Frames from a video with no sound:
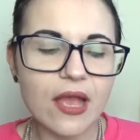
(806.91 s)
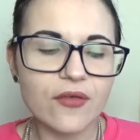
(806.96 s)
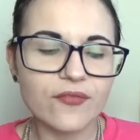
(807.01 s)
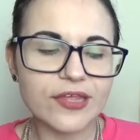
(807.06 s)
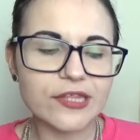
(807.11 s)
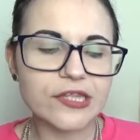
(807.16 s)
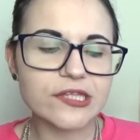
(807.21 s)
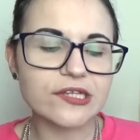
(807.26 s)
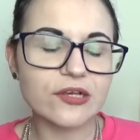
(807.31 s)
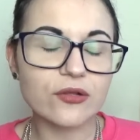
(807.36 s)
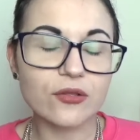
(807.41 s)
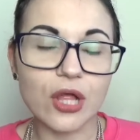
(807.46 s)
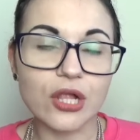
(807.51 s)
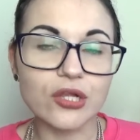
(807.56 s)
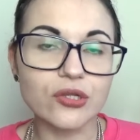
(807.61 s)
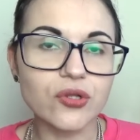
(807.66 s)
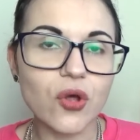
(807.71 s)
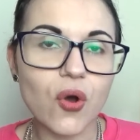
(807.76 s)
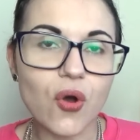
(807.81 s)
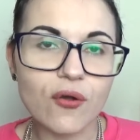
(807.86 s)
There's still a
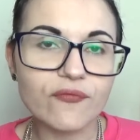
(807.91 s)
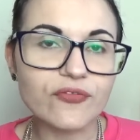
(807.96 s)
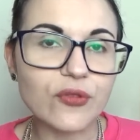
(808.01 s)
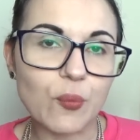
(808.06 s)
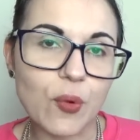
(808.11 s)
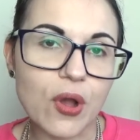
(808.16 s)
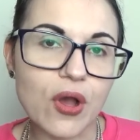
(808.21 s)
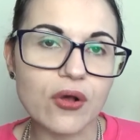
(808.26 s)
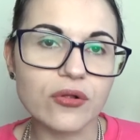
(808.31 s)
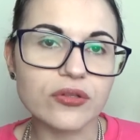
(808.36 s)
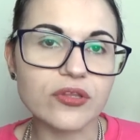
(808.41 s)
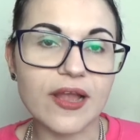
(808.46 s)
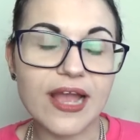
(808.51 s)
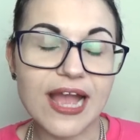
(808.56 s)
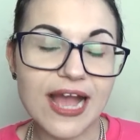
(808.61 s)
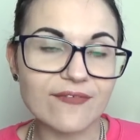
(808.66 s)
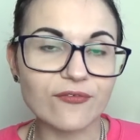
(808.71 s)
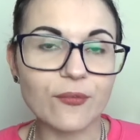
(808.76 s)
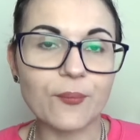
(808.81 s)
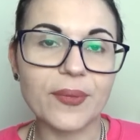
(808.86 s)
lot of the world I
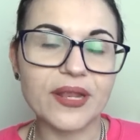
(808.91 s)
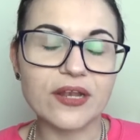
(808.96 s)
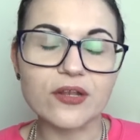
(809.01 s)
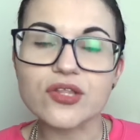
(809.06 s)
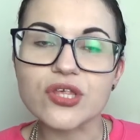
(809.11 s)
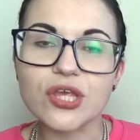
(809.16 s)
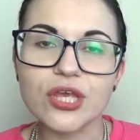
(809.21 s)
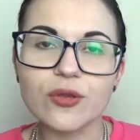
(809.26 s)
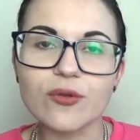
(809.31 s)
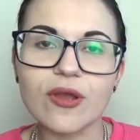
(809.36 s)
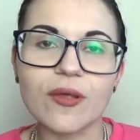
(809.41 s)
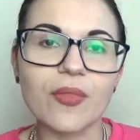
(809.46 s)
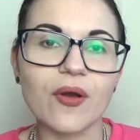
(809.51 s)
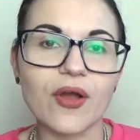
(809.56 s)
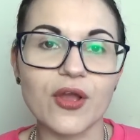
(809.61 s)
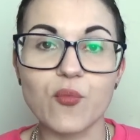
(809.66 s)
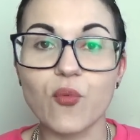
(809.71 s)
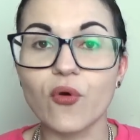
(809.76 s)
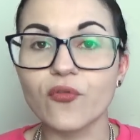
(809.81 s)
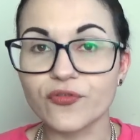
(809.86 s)
haven't been to and
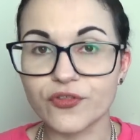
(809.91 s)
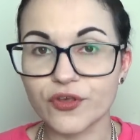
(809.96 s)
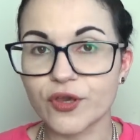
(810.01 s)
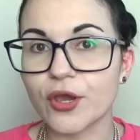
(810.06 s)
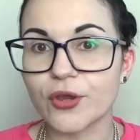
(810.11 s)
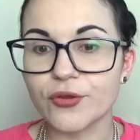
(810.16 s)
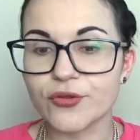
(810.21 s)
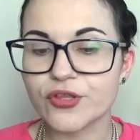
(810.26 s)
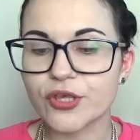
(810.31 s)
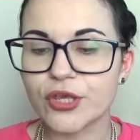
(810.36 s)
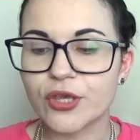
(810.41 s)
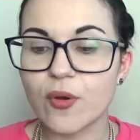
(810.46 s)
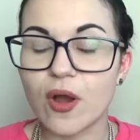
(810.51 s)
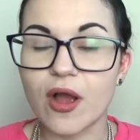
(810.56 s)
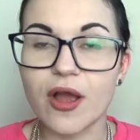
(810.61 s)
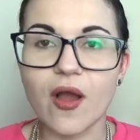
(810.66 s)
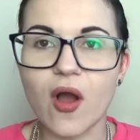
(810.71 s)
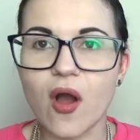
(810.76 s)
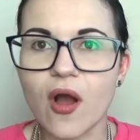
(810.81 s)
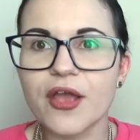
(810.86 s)
that I want to go to.
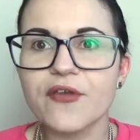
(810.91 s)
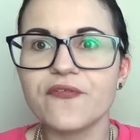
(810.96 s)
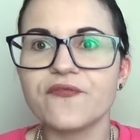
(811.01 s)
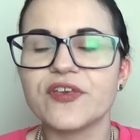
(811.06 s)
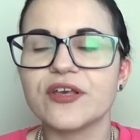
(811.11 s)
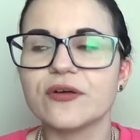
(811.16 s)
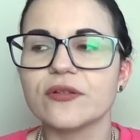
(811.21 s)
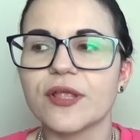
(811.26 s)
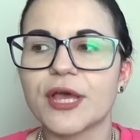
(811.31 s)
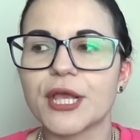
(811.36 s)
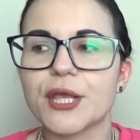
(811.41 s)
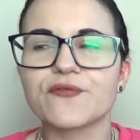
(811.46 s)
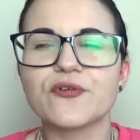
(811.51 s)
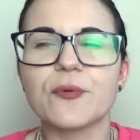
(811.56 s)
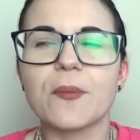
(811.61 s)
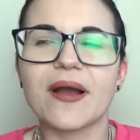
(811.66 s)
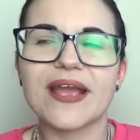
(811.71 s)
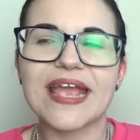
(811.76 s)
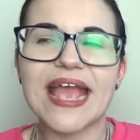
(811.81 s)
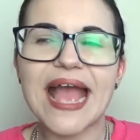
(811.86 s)
I feel like
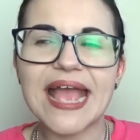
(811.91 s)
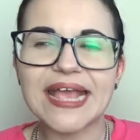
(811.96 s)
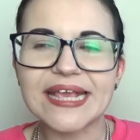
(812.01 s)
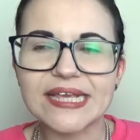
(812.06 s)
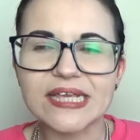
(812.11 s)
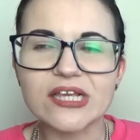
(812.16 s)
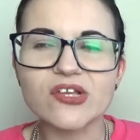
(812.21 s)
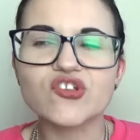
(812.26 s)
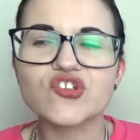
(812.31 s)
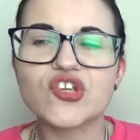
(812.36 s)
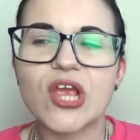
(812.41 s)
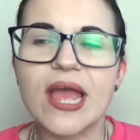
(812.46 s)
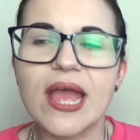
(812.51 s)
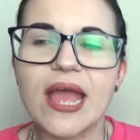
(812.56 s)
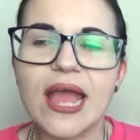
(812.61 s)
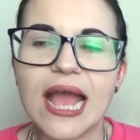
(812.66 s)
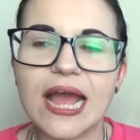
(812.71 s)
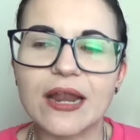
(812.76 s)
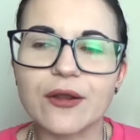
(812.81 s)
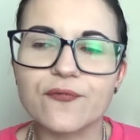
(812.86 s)
for my age
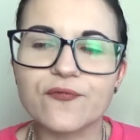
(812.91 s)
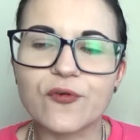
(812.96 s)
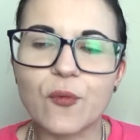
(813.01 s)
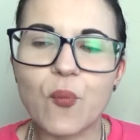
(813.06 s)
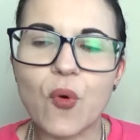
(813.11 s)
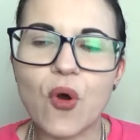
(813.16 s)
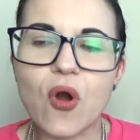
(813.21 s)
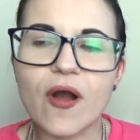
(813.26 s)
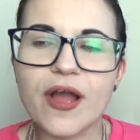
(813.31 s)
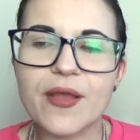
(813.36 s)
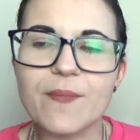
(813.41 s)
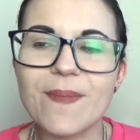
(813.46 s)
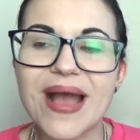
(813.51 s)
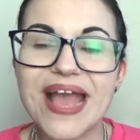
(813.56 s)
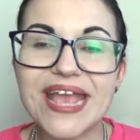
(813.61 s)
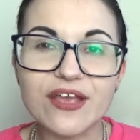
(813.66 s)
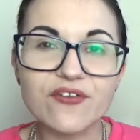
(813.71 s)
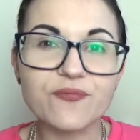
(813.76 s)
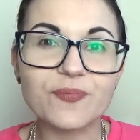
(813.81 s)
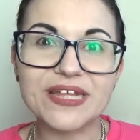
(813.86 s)
and for what I
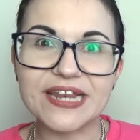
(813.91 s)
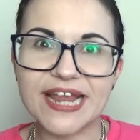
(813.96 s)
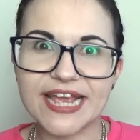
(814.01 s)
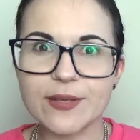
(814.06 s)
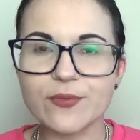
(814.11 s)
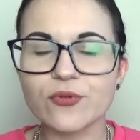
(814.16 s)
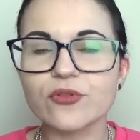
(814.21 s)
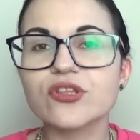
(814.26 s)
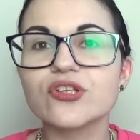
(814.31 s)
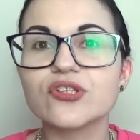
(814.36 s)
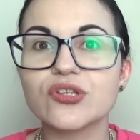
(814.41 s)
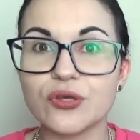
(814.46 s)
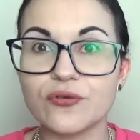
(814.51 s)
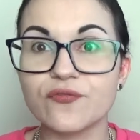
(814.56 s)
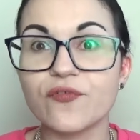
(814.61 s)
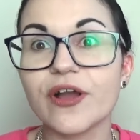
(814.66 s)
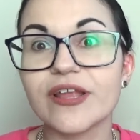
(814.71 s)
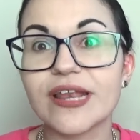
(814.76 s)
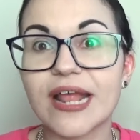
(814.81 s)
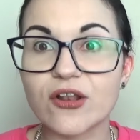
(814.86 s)
may have been able to do
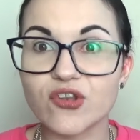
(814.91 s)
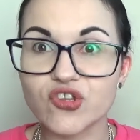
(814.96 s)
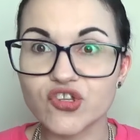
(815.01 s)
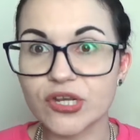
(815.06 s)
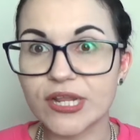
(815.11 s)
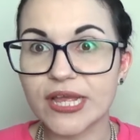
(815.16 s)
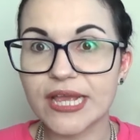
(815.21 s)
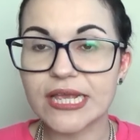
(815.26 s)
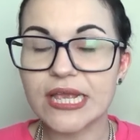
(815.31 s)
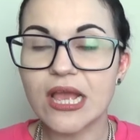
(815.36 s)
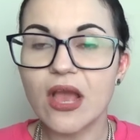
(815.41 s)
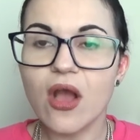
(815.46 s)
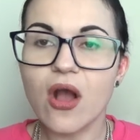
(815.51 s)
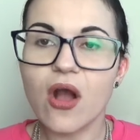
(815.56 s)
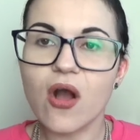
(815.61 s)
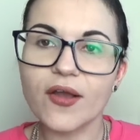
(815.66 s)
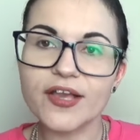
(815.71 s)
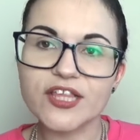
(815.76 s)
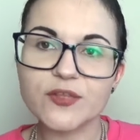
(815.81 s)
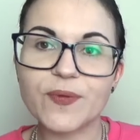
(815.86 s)
financially,
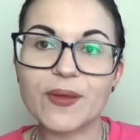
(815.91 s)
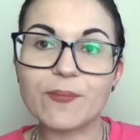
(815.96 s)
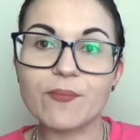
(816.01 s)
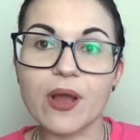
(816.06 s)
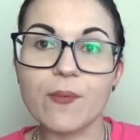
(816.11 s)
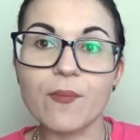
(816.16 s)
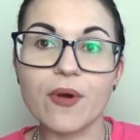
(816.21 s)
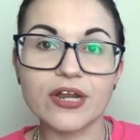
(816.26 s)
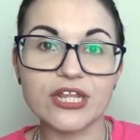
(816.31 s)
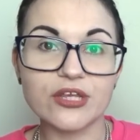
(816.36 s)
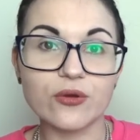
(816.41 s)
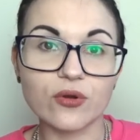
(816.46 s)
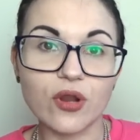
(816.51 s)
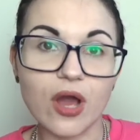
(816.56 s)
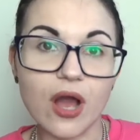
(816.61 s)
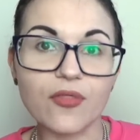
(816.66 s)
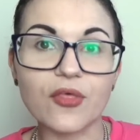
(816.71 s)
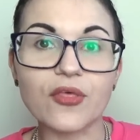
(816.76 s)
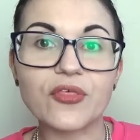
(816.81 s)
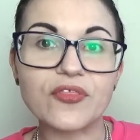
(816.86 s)
I spent my money on
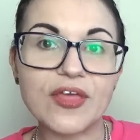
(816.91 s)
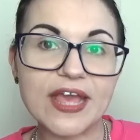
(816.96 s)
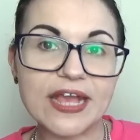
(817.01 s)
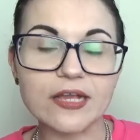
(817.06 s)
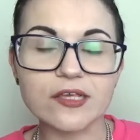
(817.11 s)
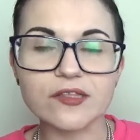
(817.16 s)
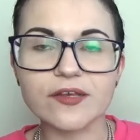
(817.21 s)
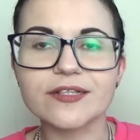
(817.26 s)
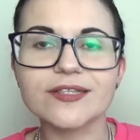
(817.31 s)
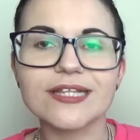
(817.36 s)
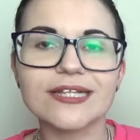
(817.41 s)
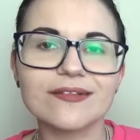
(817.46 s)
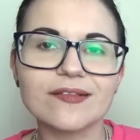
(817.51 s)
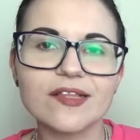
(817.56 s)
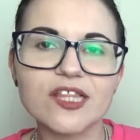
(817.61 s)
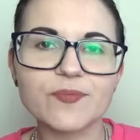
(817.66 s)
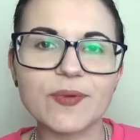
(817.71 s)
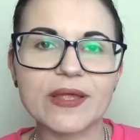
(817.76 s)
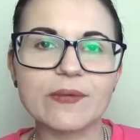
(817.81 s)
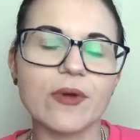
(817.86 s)
other things. I
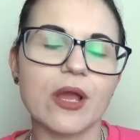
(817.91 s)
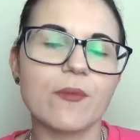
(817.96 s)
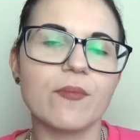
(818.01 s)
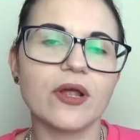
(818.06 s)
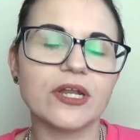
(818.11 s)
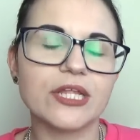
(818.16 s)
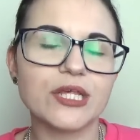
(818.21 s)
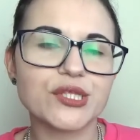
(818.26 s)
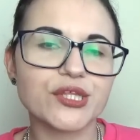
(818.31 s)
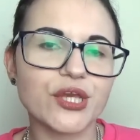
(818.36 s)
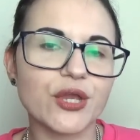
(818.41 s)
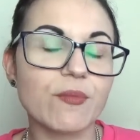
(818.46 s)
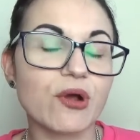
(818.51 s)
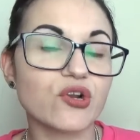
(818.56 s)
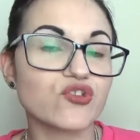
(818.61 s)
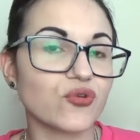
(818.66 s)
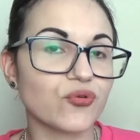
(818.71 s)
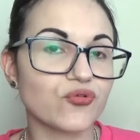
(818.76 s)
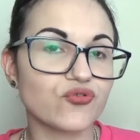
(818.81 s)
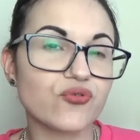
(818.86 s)
didn't spend my money so
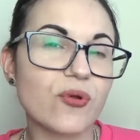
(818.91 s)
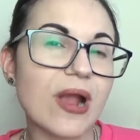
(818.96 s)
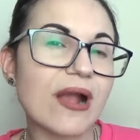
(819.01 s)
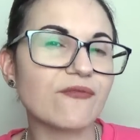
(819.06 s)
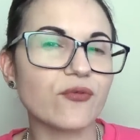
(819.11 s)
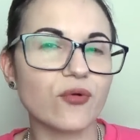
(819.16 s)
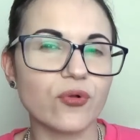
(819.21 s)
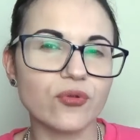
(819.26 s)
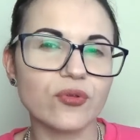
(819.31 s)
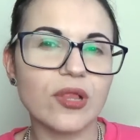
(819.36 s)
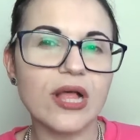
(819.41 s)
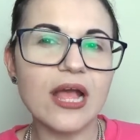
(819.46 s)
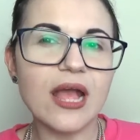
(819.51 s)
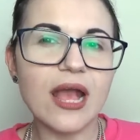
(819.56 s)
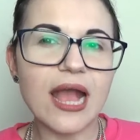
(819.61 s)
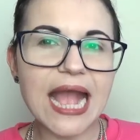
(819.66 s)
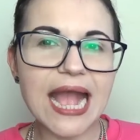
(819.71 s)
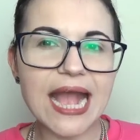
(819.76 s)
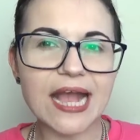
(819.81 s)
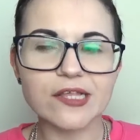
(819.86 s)
much on travel
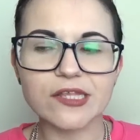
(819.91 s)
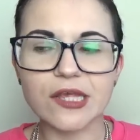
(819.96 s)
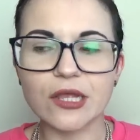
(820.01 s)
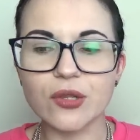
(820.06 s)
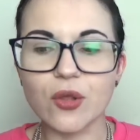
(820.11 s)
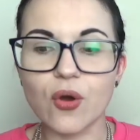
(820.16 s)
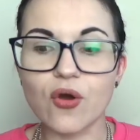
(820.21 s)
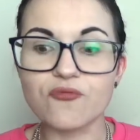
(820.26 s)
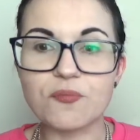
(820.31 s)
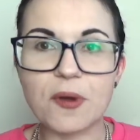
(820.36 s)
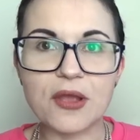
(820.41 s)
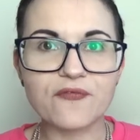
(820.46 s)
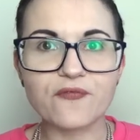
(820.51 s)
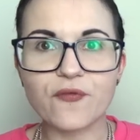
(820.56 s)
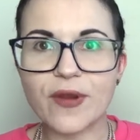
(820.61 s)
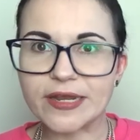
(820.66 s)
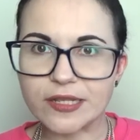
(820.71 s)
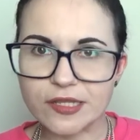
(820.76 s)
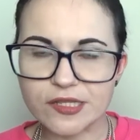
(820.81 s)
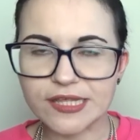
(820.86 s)
as a lot of my
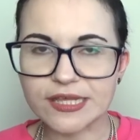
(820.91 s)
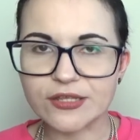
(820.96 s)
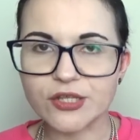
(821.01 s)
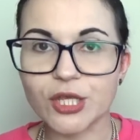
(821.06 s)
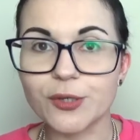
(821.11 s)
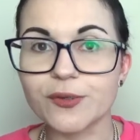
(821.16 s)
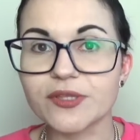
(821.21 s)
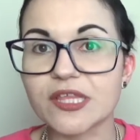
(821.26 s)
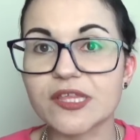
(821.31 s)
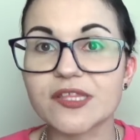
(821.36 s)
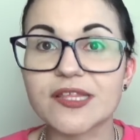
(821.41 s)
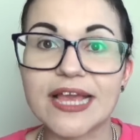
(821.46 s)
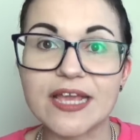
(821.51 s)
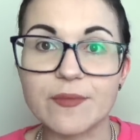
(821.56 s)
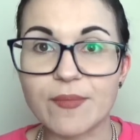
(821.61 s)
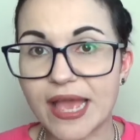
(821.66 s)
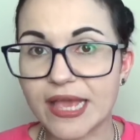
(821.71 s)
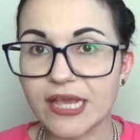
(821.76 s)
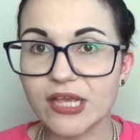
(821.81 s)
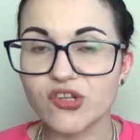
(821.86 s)
friends did who are the
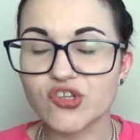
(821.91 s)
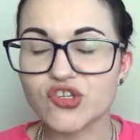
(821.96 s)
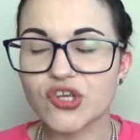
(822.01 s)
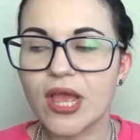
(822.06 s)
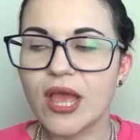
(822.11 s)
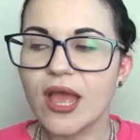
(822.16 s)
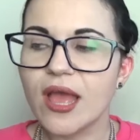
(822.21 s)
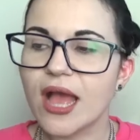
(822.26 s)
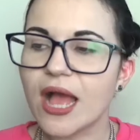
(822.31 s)
same age.